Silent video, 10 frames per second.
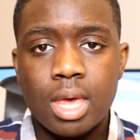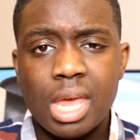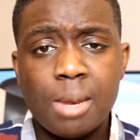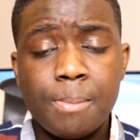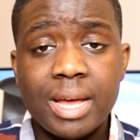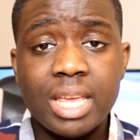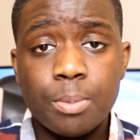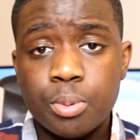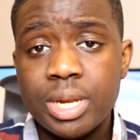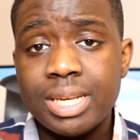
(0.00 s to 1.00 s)
and buy a
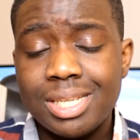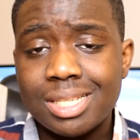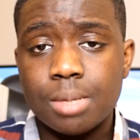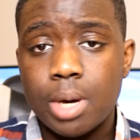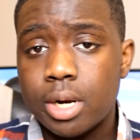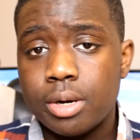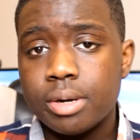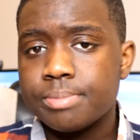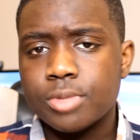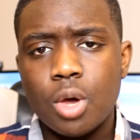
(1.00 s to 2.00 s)
pretty decent
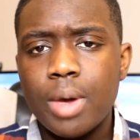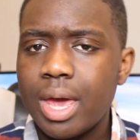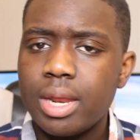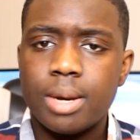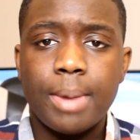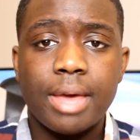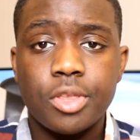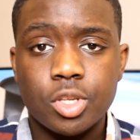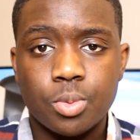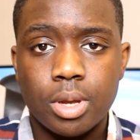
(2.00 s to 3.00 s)
monitor, go ahead and buy
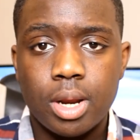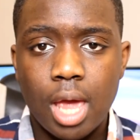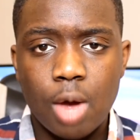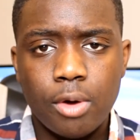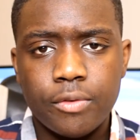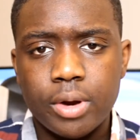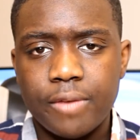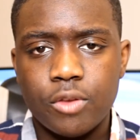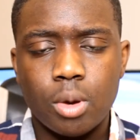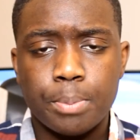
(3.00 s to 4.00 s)
this one. However,
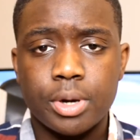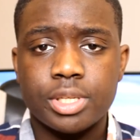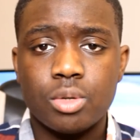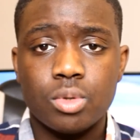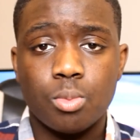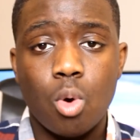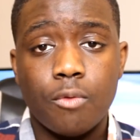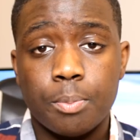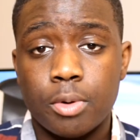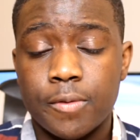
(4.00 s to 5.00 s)
if you're a person who's more
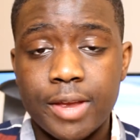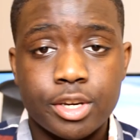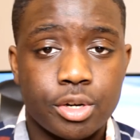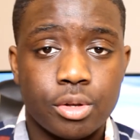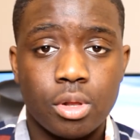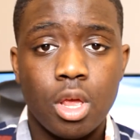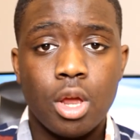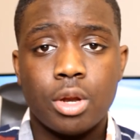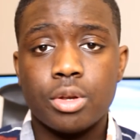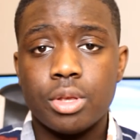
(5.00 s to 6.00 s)
of a professional,
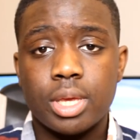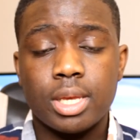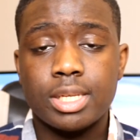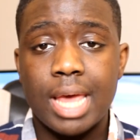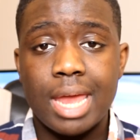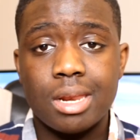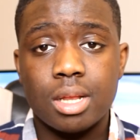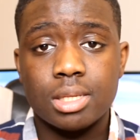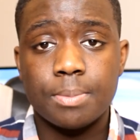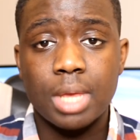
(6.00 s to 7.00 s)
you're looking to edit
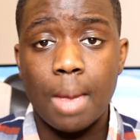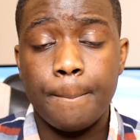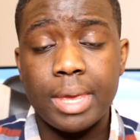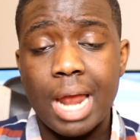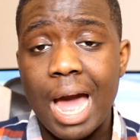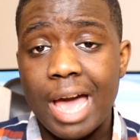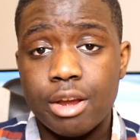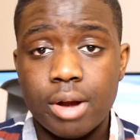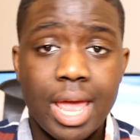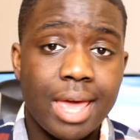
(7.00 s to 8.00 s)
on something a bit
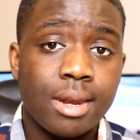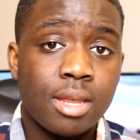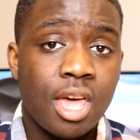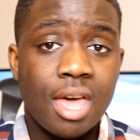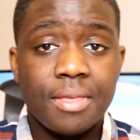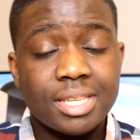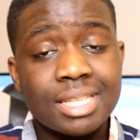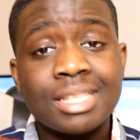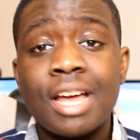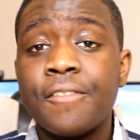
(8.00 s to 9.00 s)
higher end, this
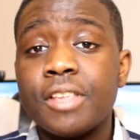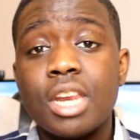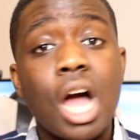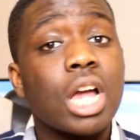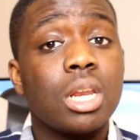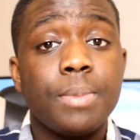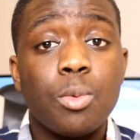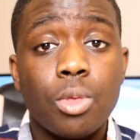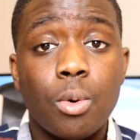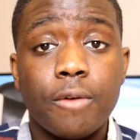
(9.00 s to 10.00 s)
is definitely not gonna be
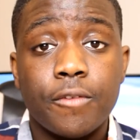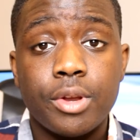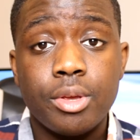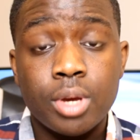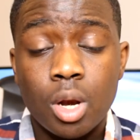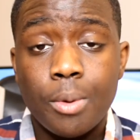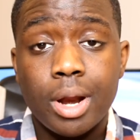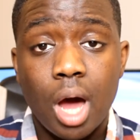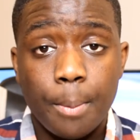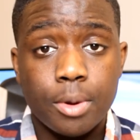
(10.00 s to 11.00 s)
the one for you. You're gonna
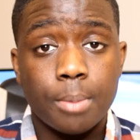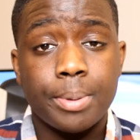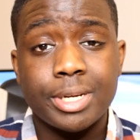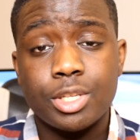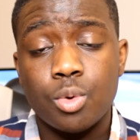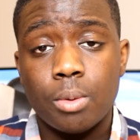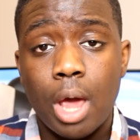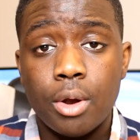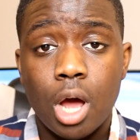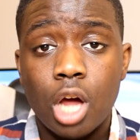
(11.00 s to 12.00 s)
wanna up your budget to
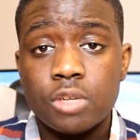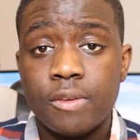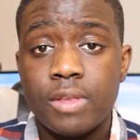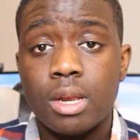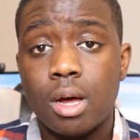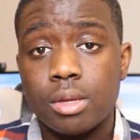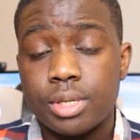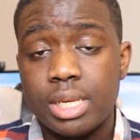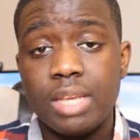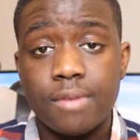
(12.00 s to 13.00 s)
around $150
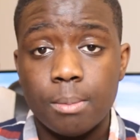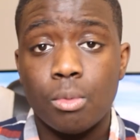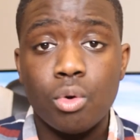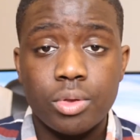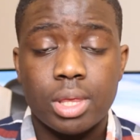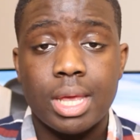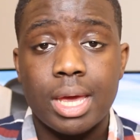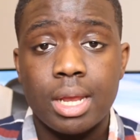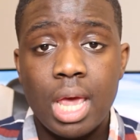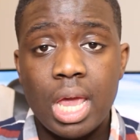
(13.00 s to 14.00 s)
and even more than
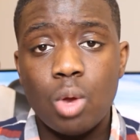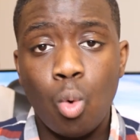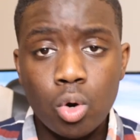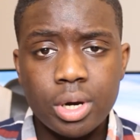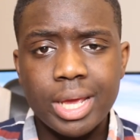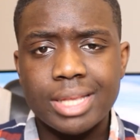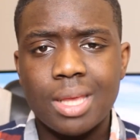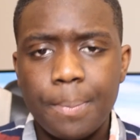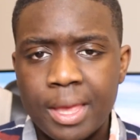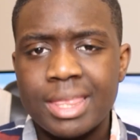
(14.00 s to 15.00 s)
that in order to get
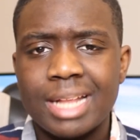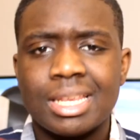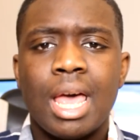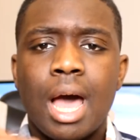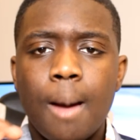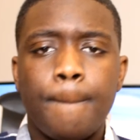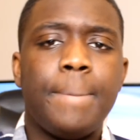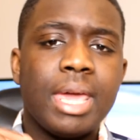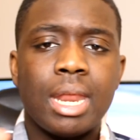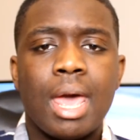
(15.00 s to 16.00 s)
something that's a
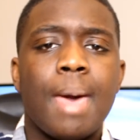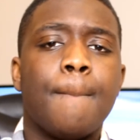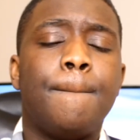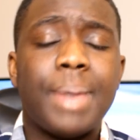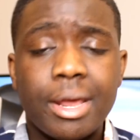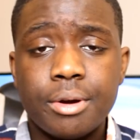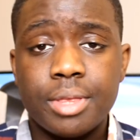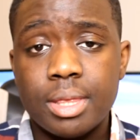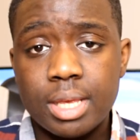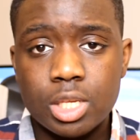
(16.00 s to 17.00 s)
bit better
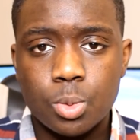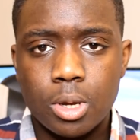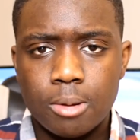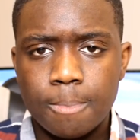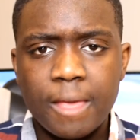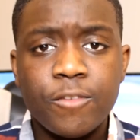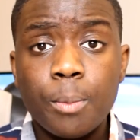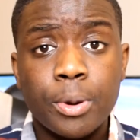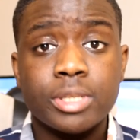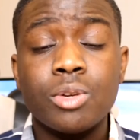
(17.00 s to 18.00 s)
than this one. If you're
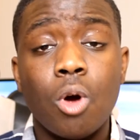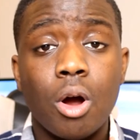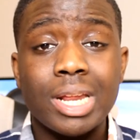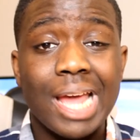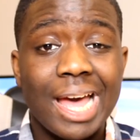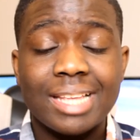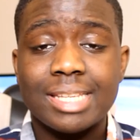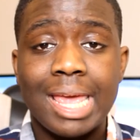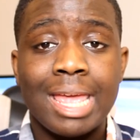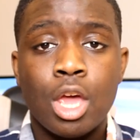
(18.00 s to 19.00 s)
a person who already
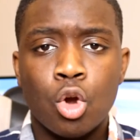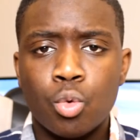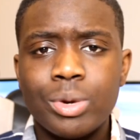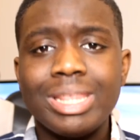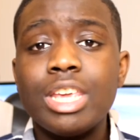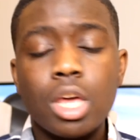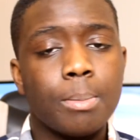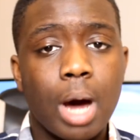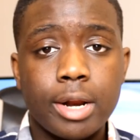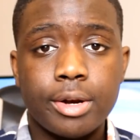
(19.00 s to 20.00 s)
has a really good
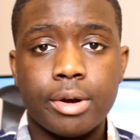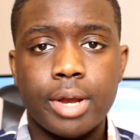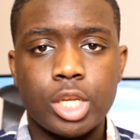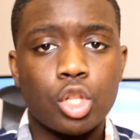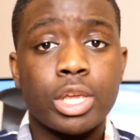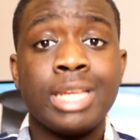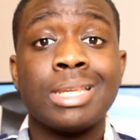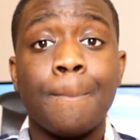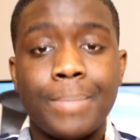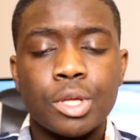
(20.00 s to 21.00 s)
monitor and you're looking
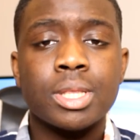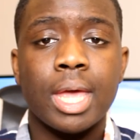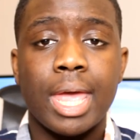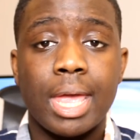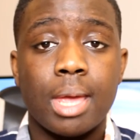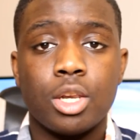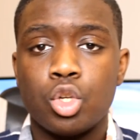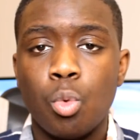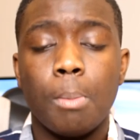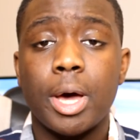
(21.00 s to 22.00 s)
to build a
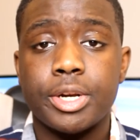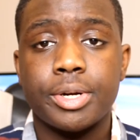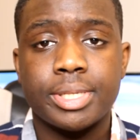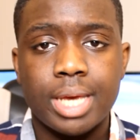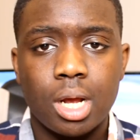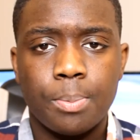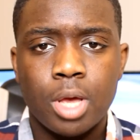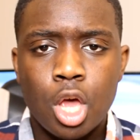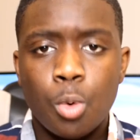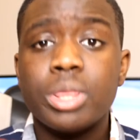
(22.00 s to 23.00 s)
dual monitor setup
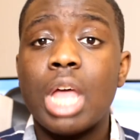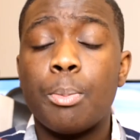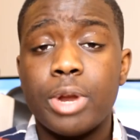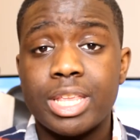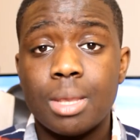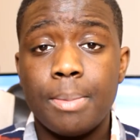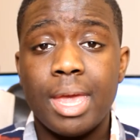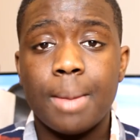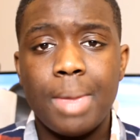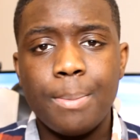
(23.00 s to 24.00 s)
without breaking the
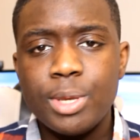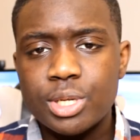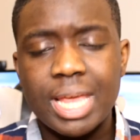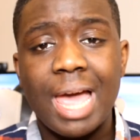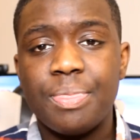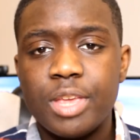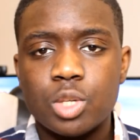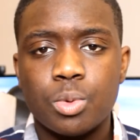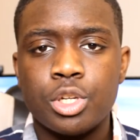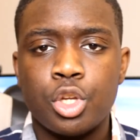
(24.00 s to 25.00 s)
bank, maybe just add
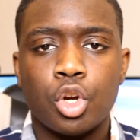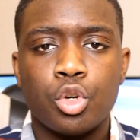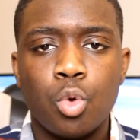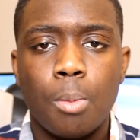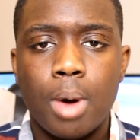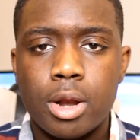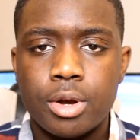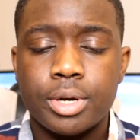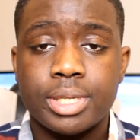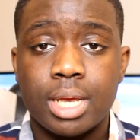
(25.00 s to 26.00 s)
this one to your dual
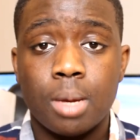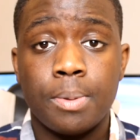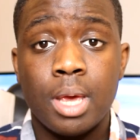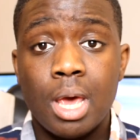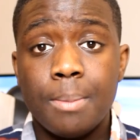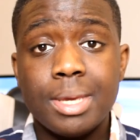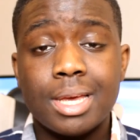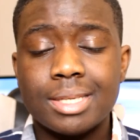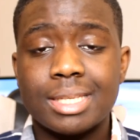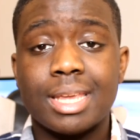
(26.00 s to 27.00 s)
monitor setup,
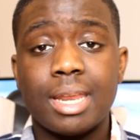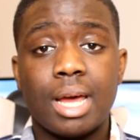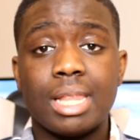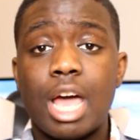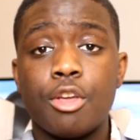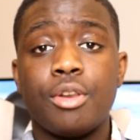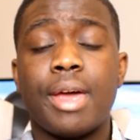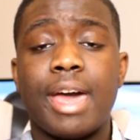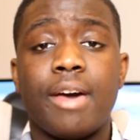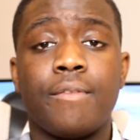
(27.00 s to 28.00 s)
because it's gonna allow you to
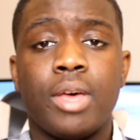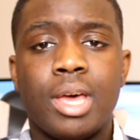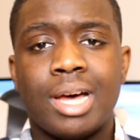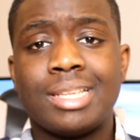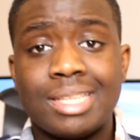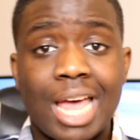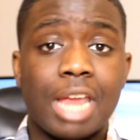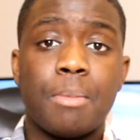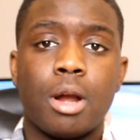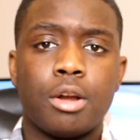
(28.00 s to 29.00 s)
have a
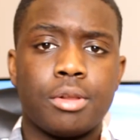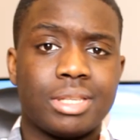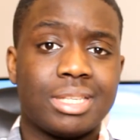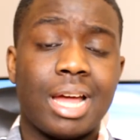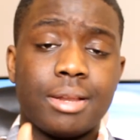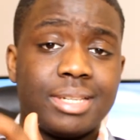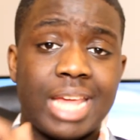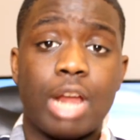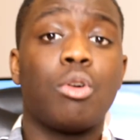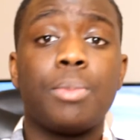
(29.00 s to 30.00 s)
side monitor that's not
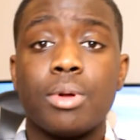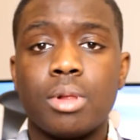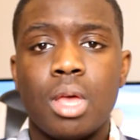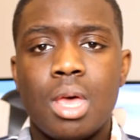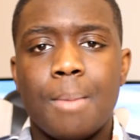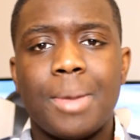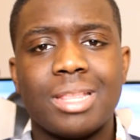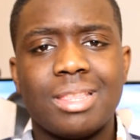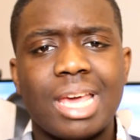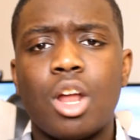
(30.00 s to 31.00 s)
terrible,
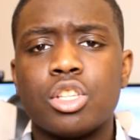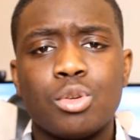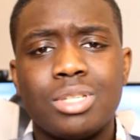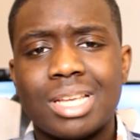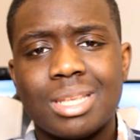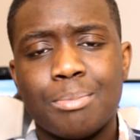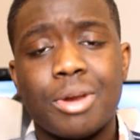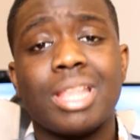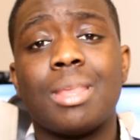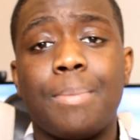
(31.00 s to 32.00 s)
but that also doesn't
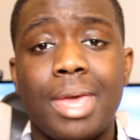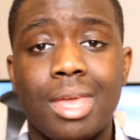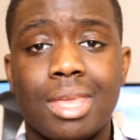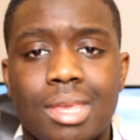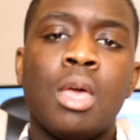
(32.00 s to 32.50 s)
break the bank.